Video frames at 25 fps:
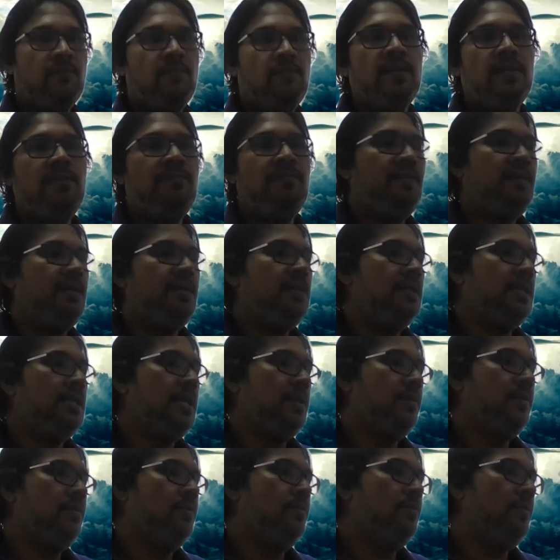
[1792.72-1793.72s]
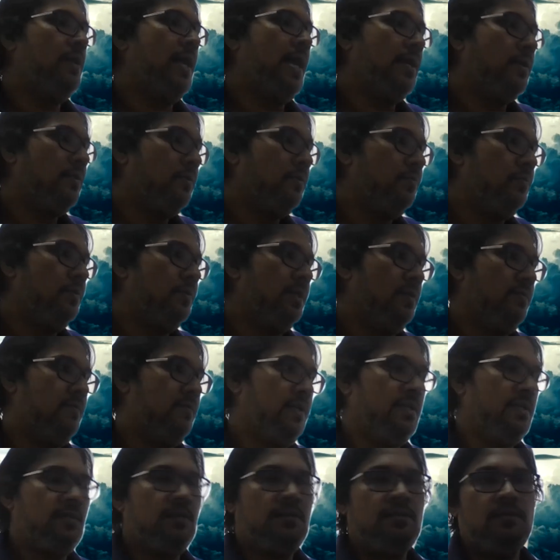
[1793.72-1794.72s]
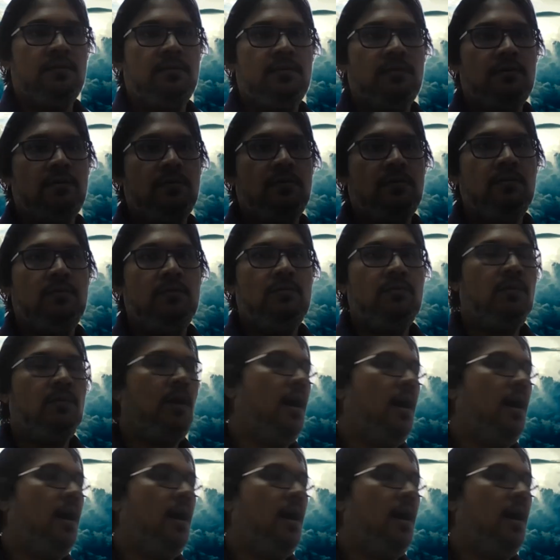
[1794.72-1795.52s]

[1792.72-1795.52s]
of any field that you like to work with. You